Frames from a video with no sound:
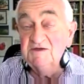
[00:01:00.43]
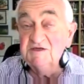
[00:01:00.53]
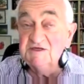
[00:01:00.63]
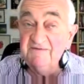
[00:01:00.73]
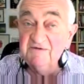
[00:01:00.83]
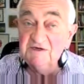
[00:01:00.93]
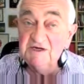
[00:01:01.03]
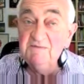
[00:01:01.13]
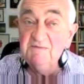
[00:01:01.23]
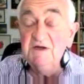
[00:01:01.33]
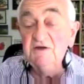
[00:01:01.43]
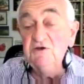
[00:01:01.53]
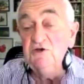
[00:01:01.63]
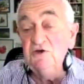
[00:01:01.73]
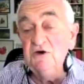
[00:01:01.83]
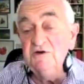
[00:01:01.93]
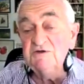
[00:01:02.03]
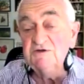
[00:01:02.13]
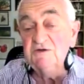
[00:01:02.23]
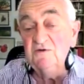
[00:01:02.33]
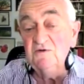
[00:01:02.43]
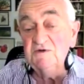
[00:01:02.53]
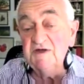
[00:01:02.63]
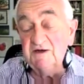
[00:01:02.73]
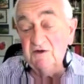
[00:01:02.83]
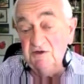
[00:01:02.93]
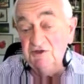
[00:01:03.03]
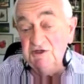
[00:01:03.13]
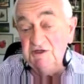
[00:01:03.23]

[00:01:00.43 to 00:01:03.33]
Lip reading: 70 million euros, all technology